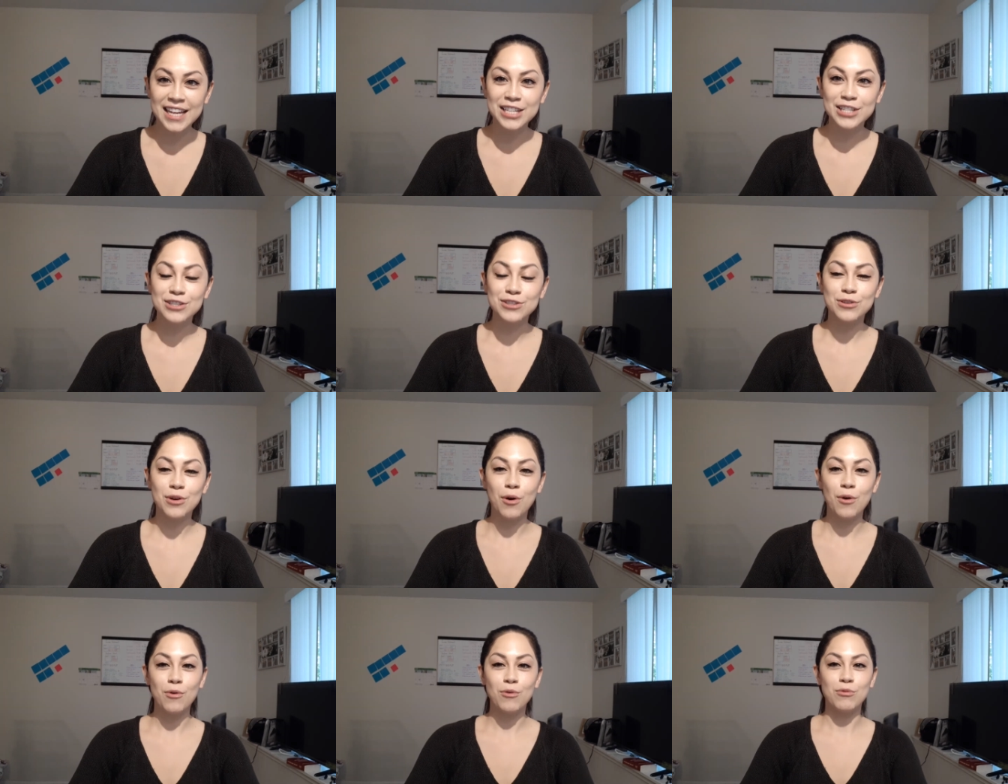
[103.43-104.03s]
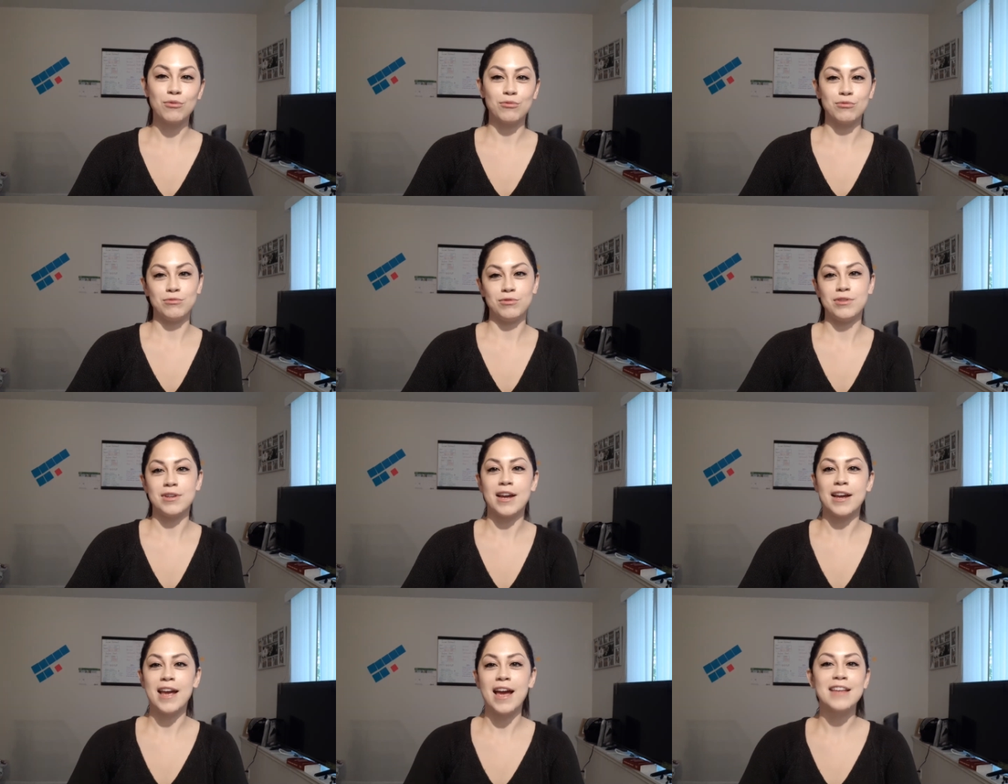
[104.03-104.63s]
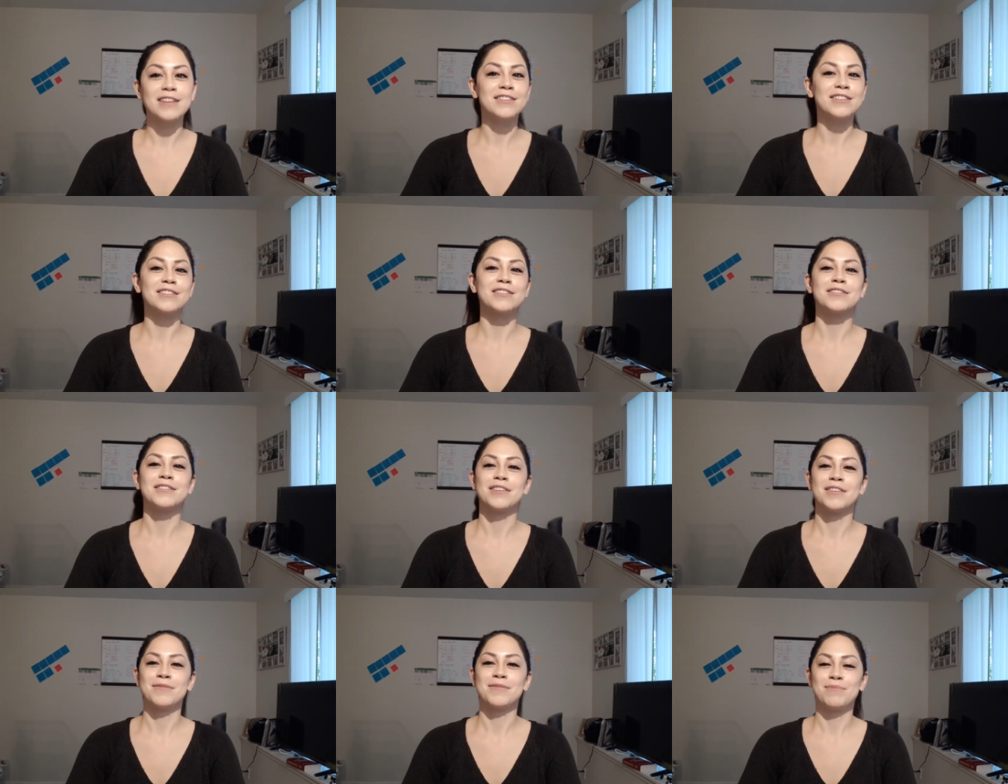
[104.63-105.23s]
So again,
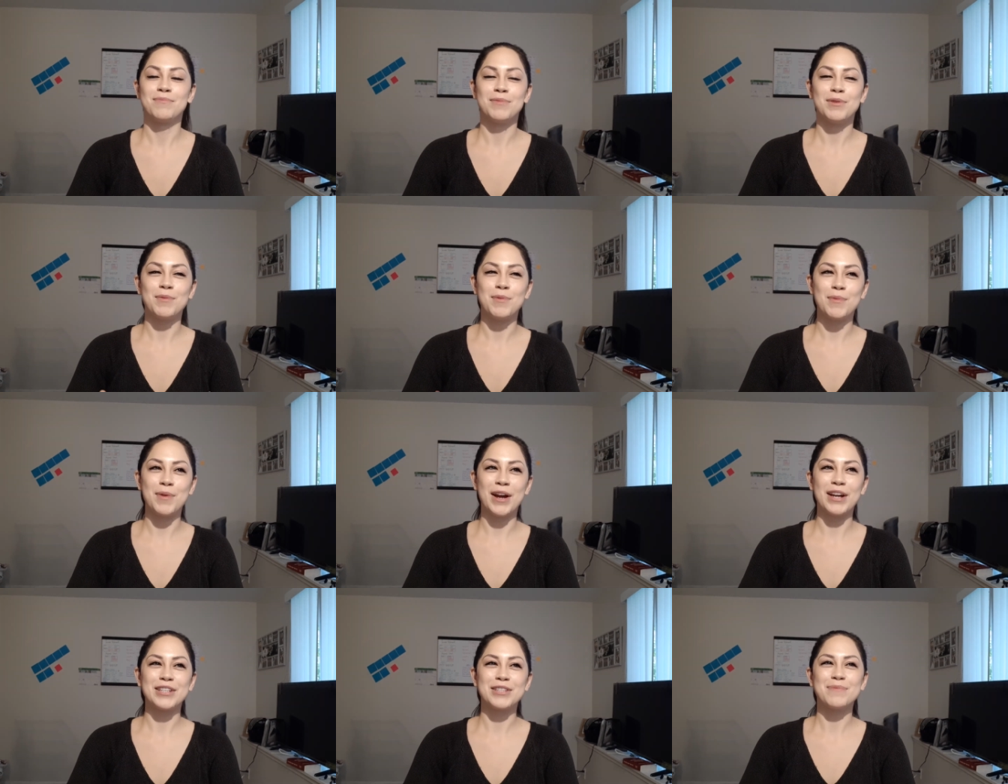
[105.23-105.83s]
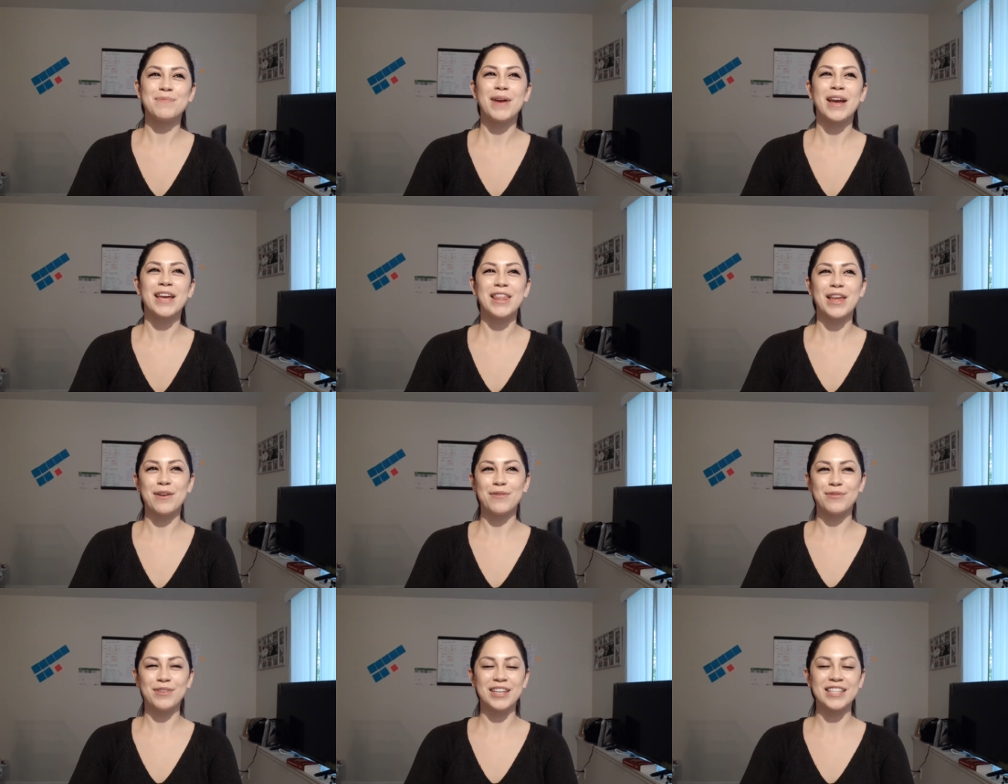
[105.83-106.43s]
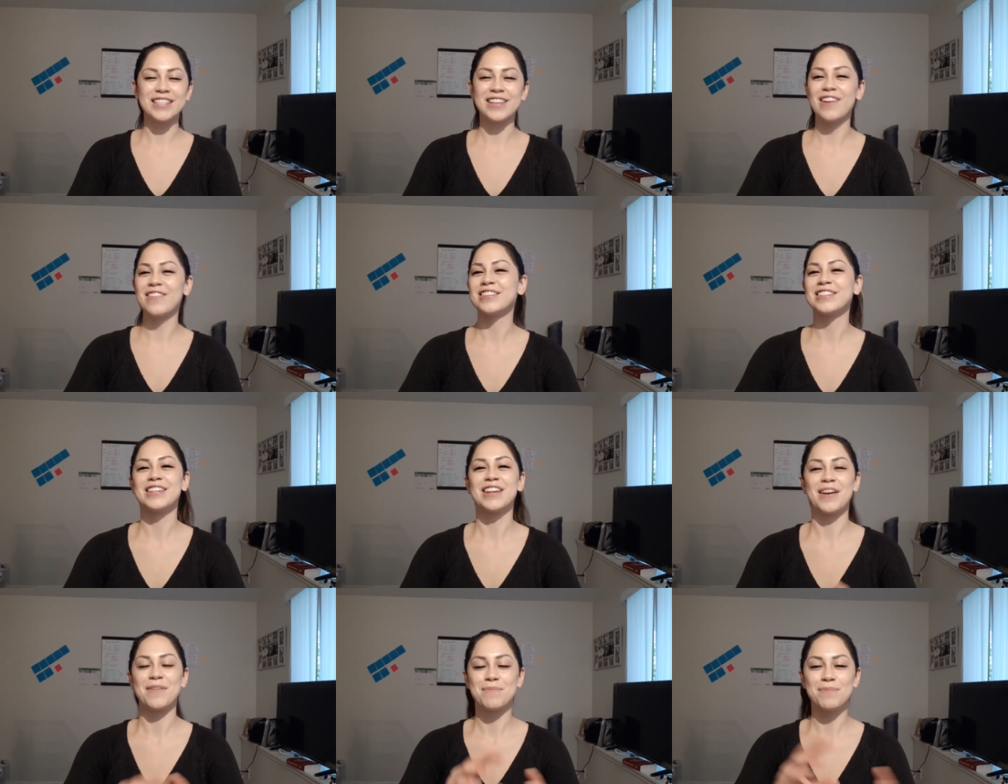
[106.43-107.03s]
just be prepared to pay that fee. It's
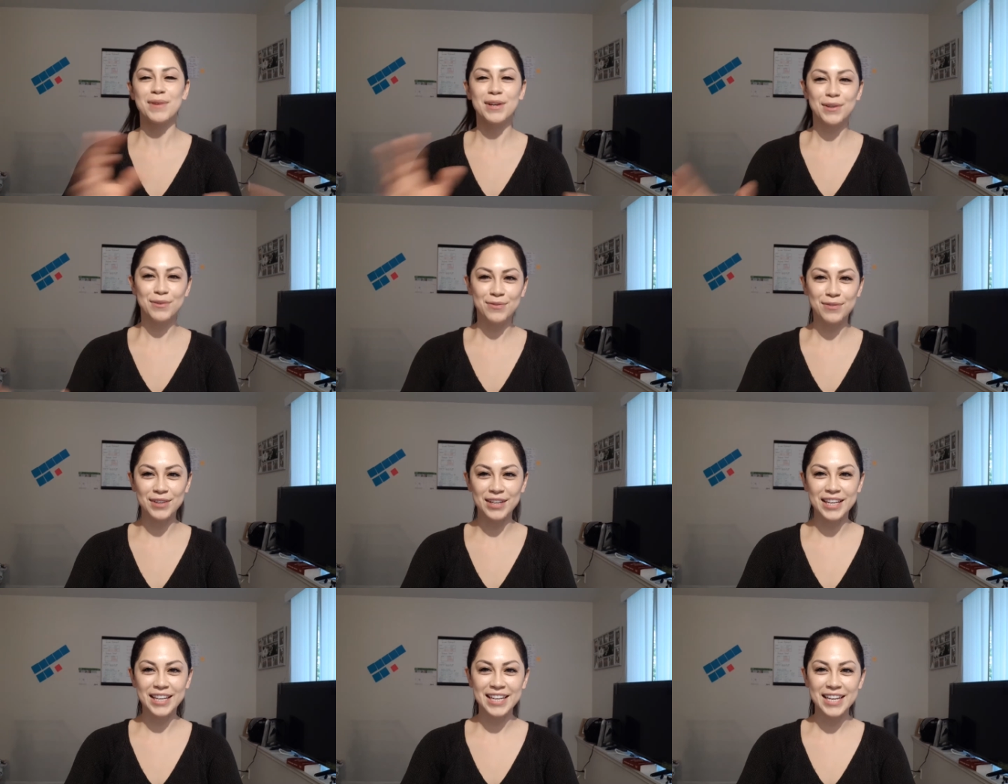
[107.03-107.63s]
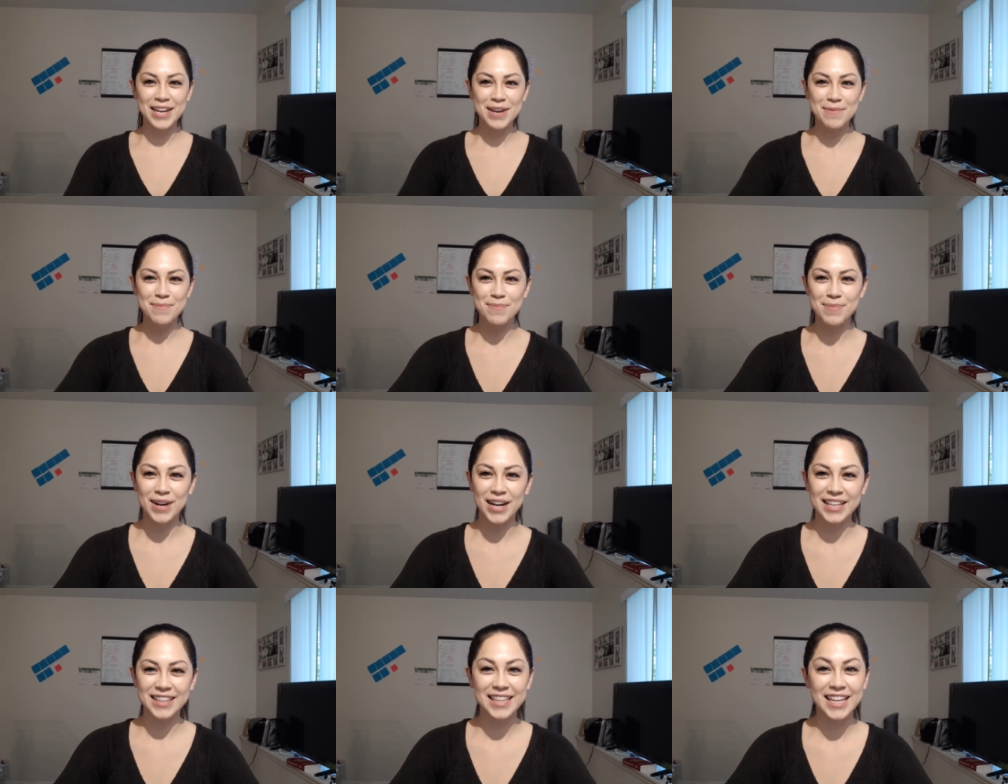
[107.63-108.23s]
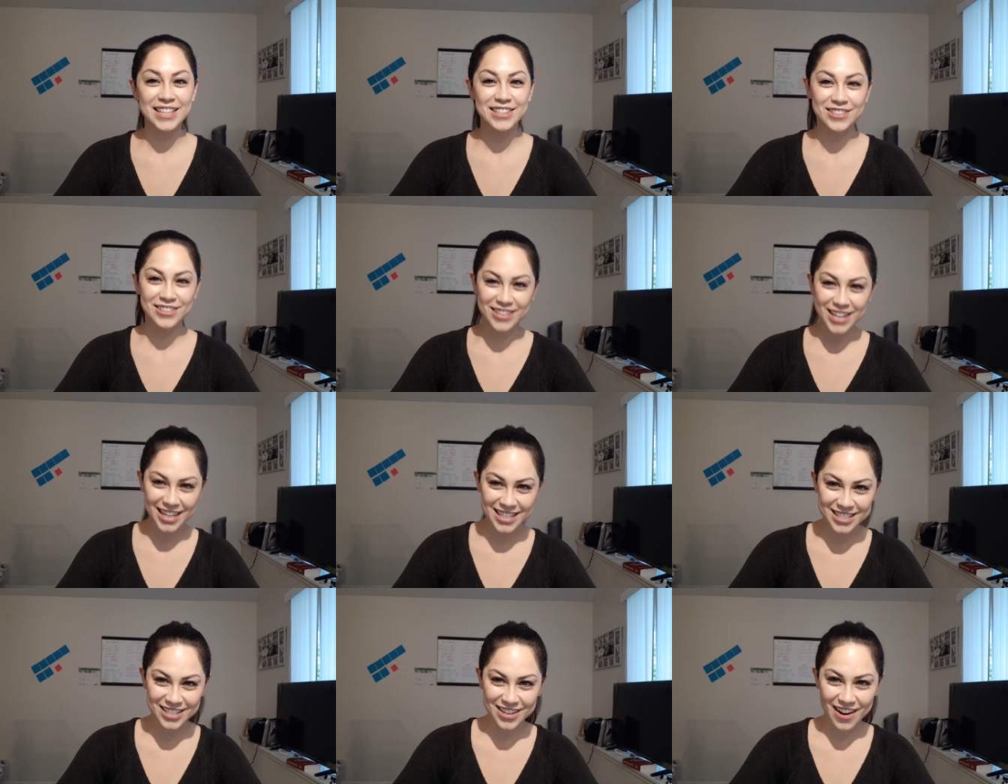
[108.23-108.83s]
obviously not a big fee, but that's your
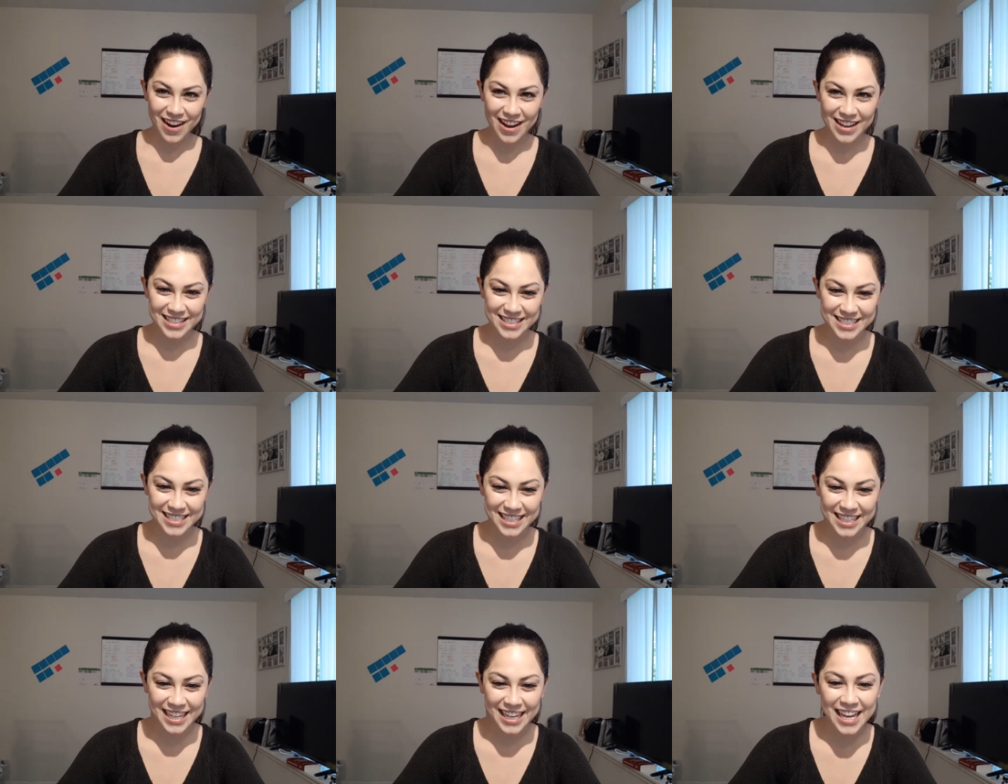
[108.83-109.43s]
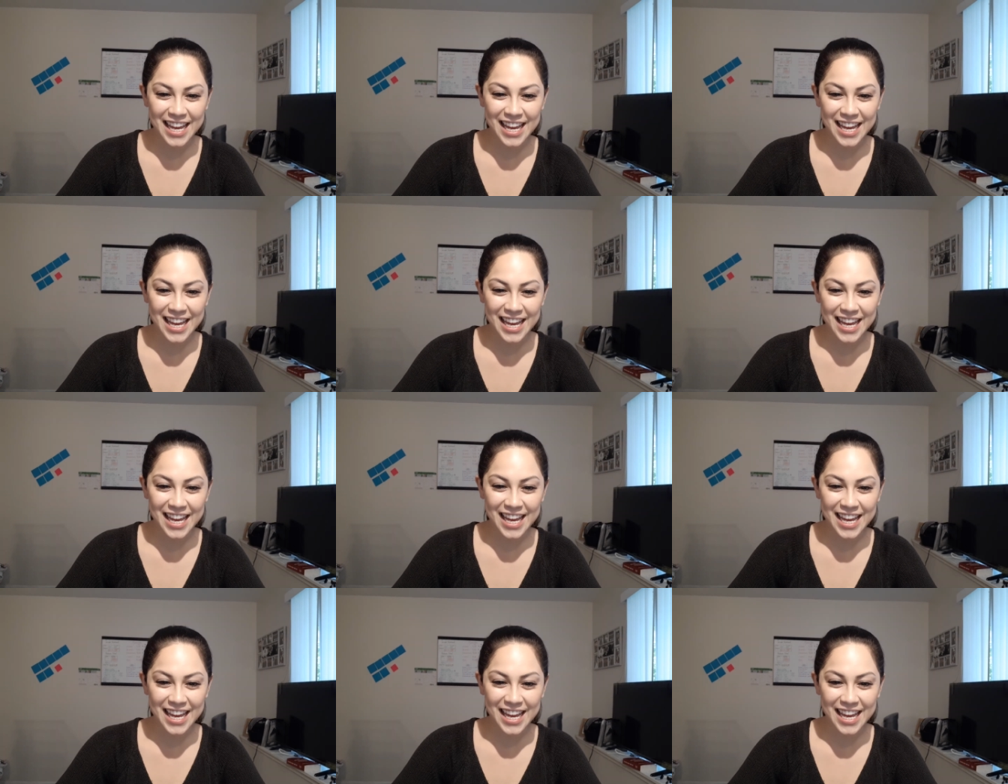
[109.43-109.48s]
next cost.